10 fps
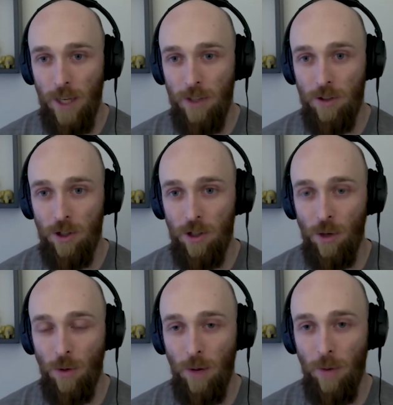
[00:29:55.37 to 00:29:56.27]
tends to
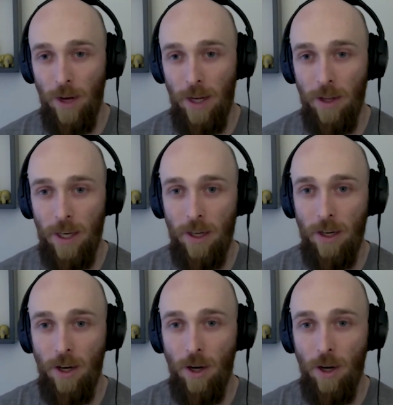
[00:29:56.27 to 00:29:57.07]
show up and like